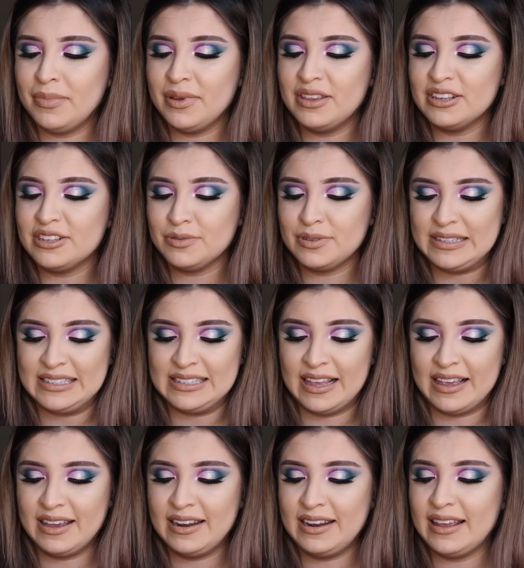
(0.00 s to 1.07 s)
but this one's
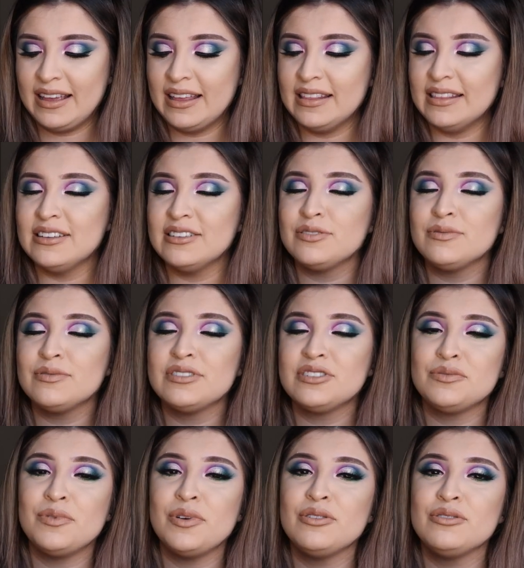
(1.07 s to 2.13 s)
Zen and this one
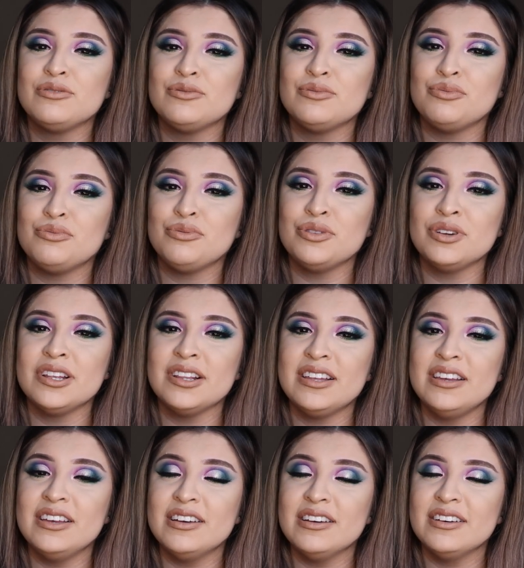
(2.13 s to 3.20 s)
smells
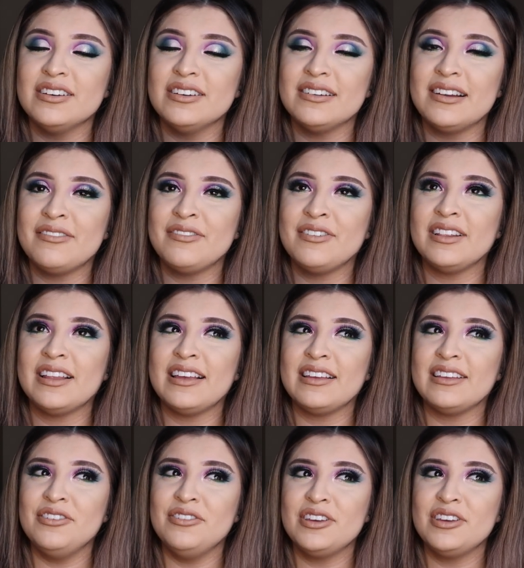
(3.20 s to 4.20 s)
really good. I feel like